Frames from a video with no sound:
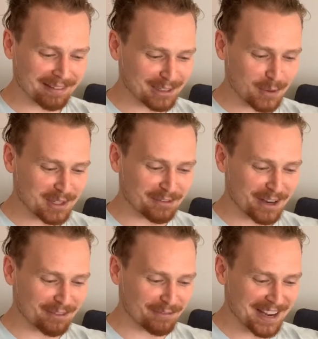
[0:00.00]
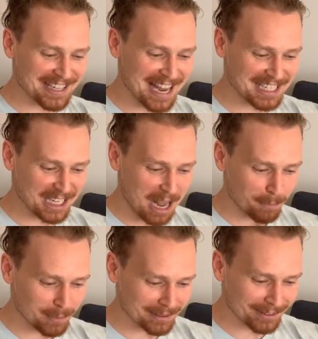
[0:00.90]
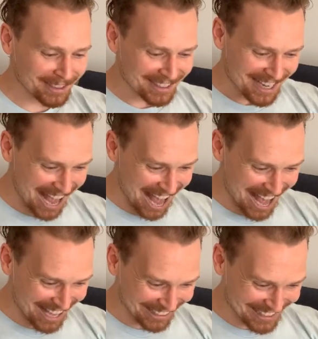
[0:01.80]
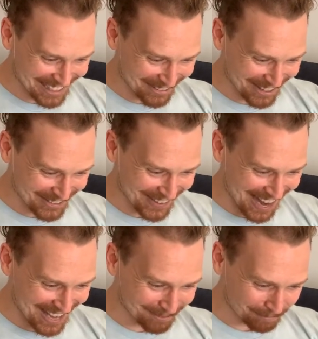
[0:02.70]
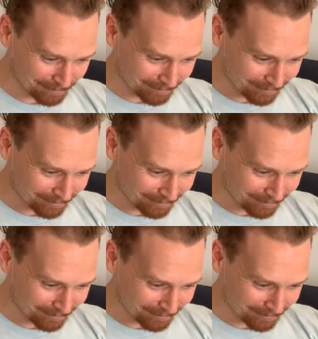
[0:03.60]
That is always a very fantastic compliment. Let's see what else we got.